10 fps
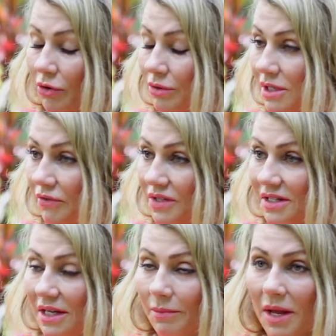your own
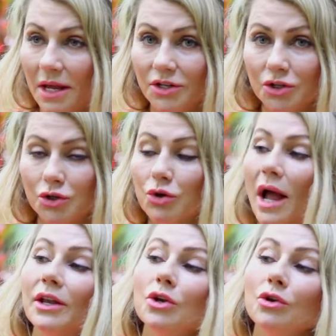self-esteem is to
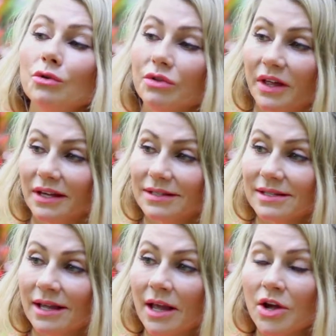try new
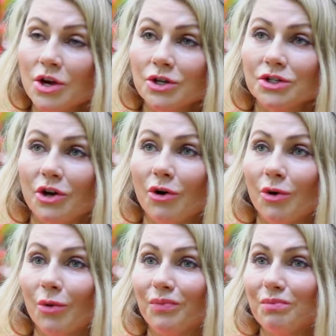things.
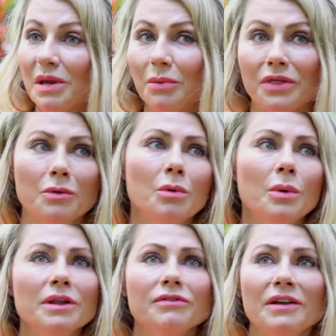So people think, well,
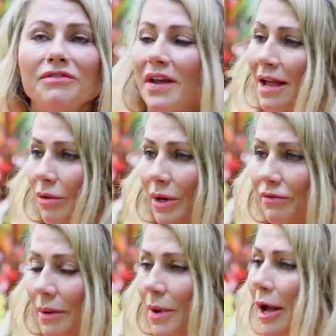what if I fail? What
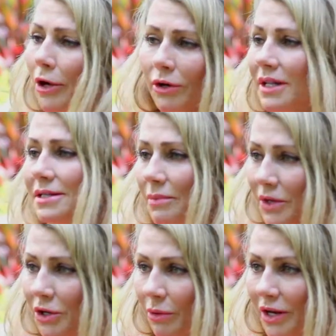if I'm not good at
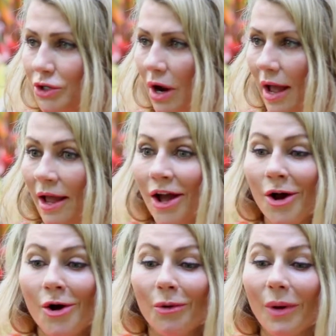something new I try?
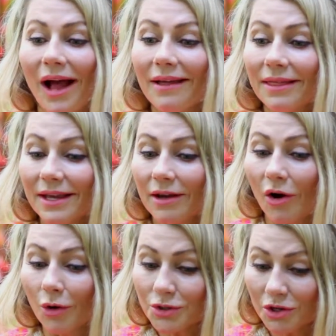Well, I think
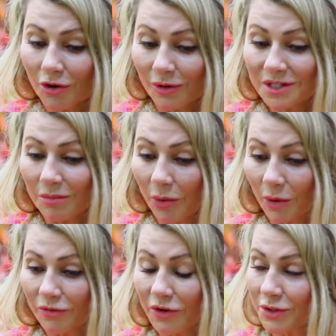also it's
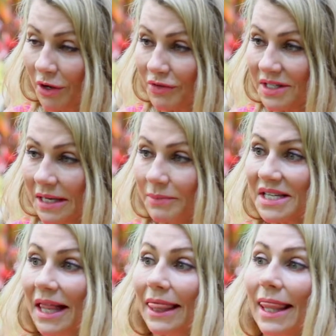important for your self-esteem
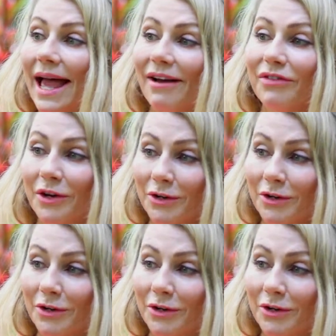to laugh at